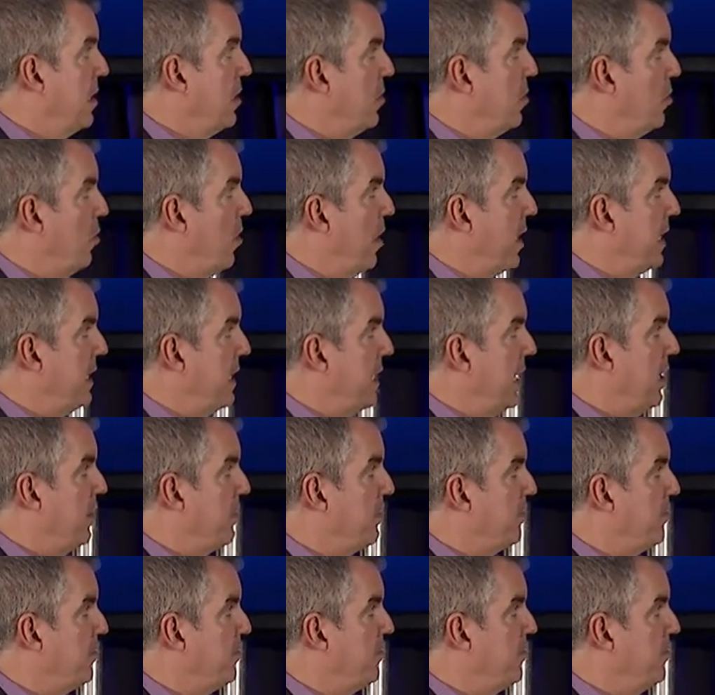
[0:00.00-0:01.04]
What if
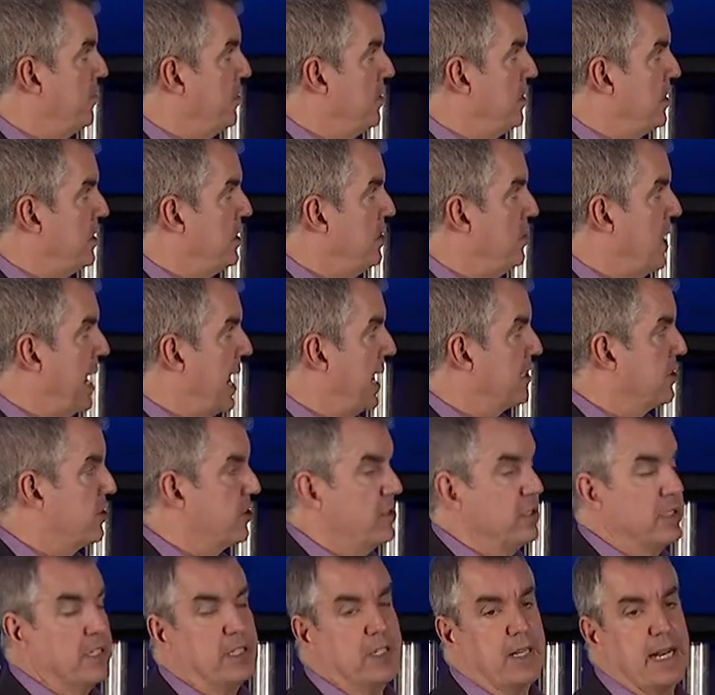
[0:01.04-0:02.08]
you
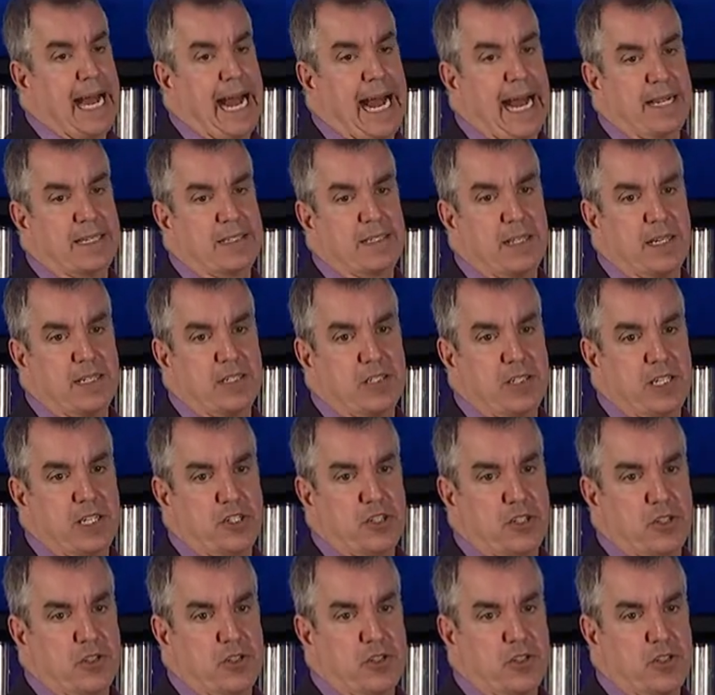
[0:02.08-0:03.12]
actually could access
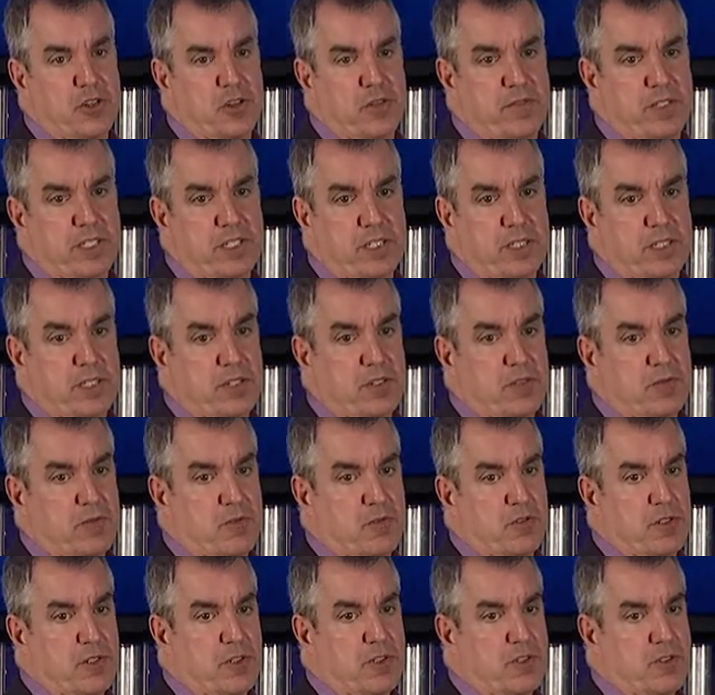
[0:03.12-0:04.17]
digital services
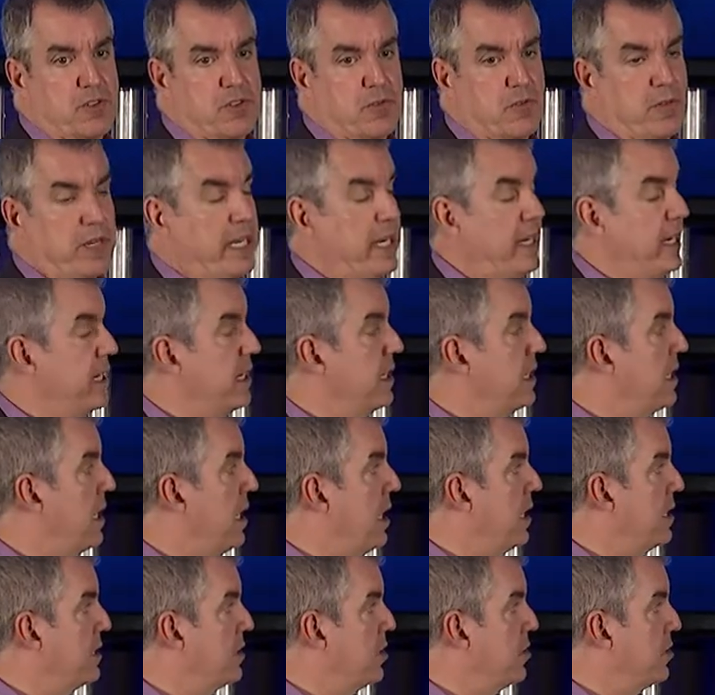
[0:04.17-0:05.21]
through the screen
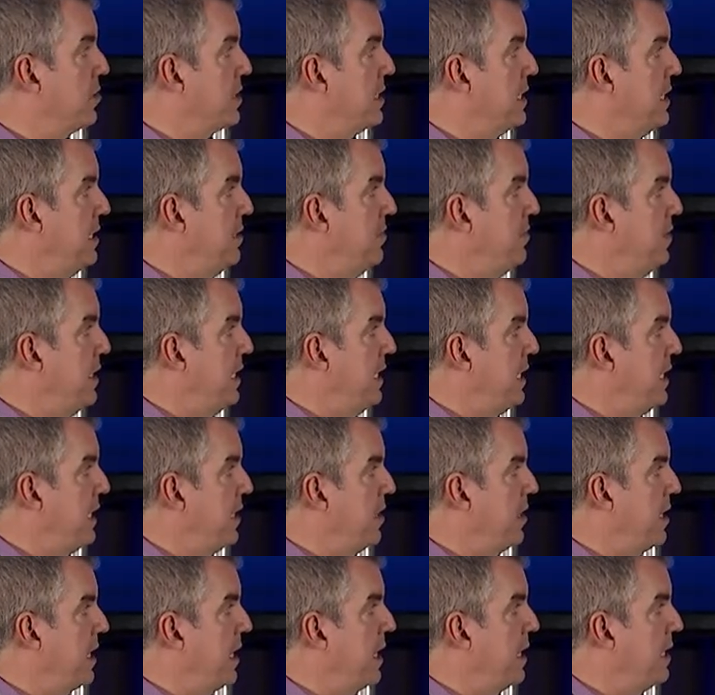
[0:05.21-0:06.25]
on your TV
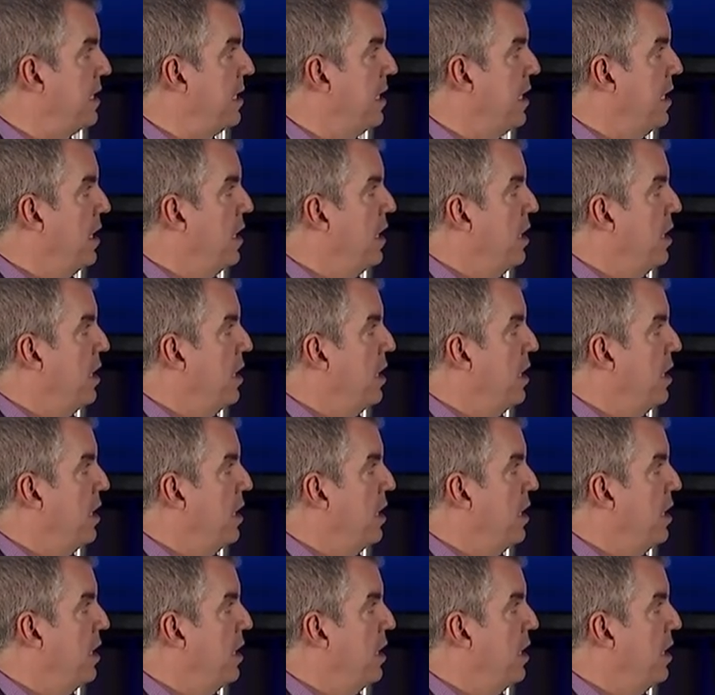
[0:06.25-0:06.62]
that